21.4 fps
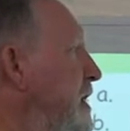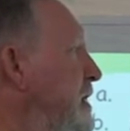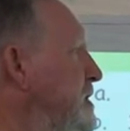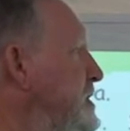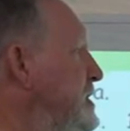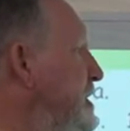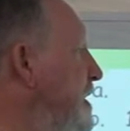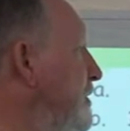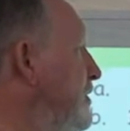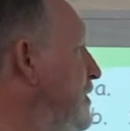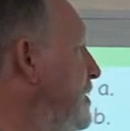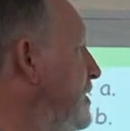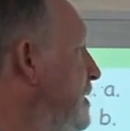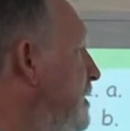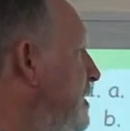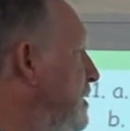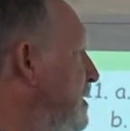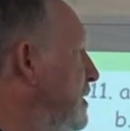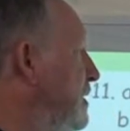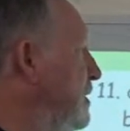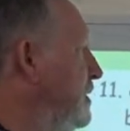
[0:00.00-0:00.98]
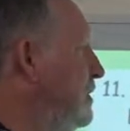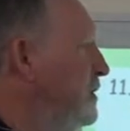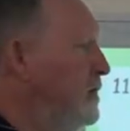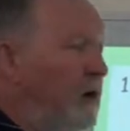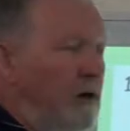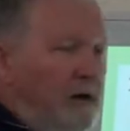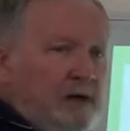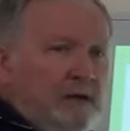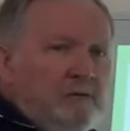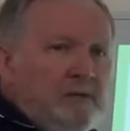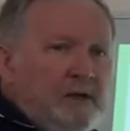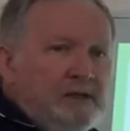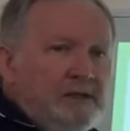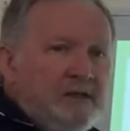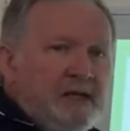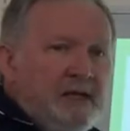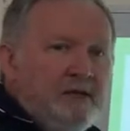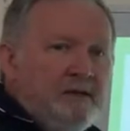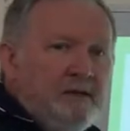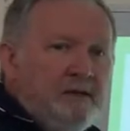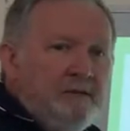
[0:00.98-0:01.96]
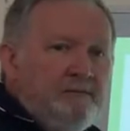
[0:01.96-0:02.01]
add 7, 9
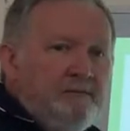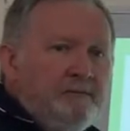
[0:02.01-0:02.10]
1/10.